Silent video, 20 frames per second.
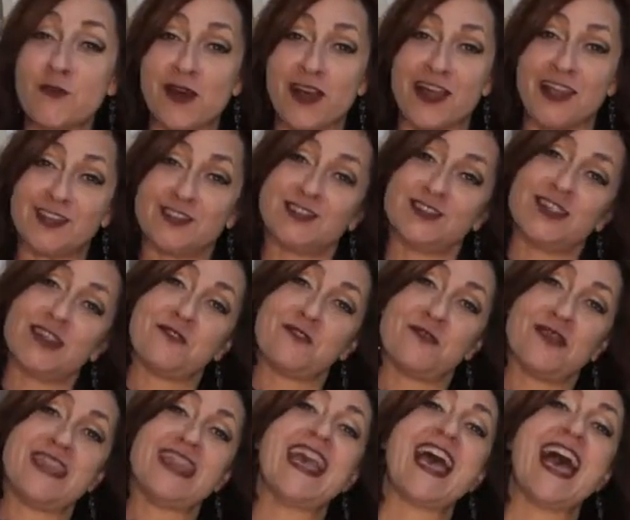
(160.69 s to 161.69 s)
much that
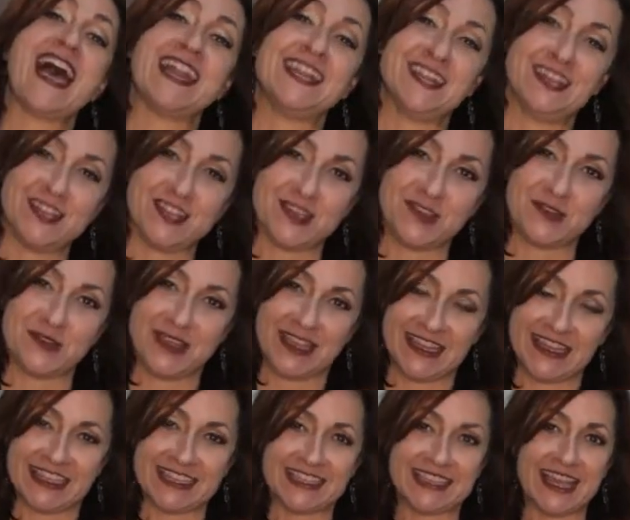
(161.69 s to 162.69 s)
we had to do
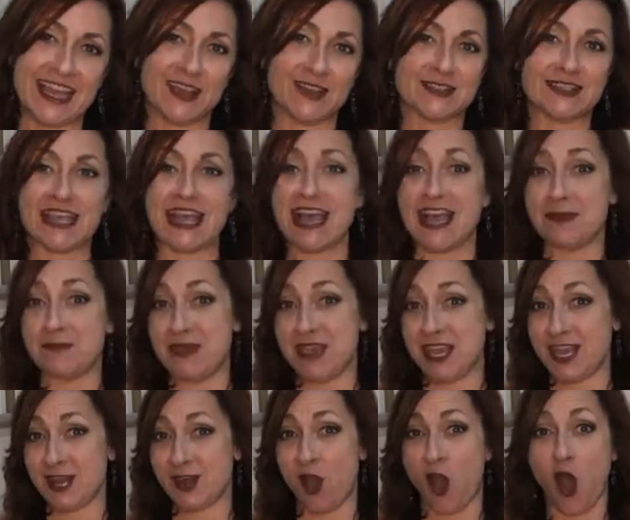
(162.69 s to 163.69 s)
in this house. I
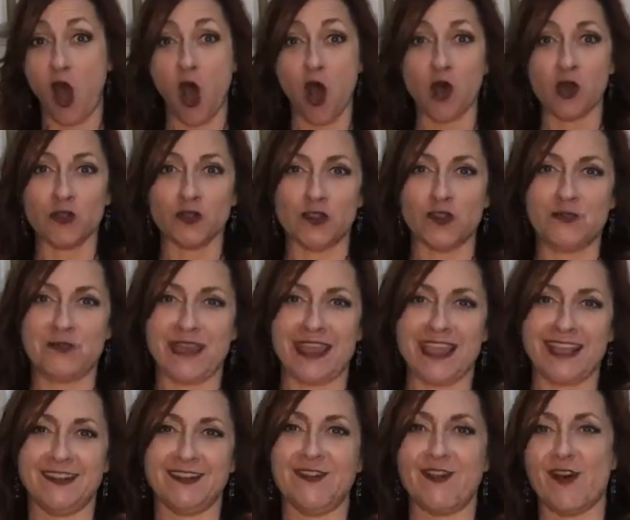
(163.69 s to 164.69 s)
mean, all new
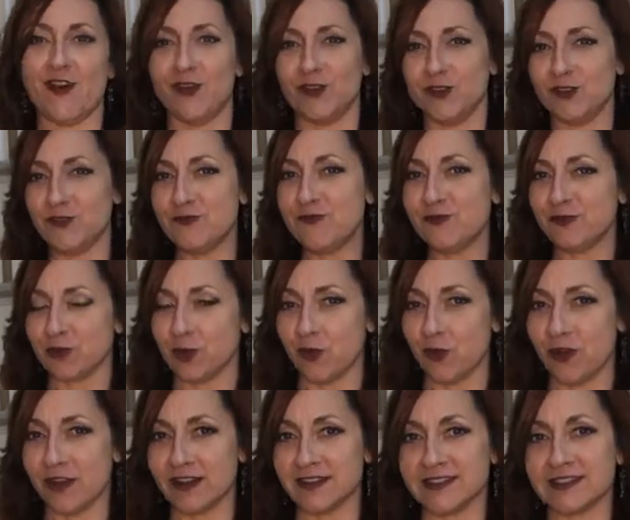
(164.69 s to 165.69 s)
paint, all new
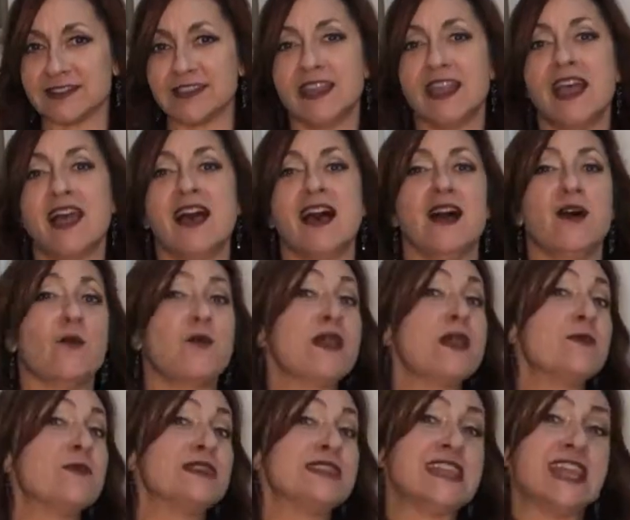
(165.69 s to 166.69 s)
floors. Uh, we were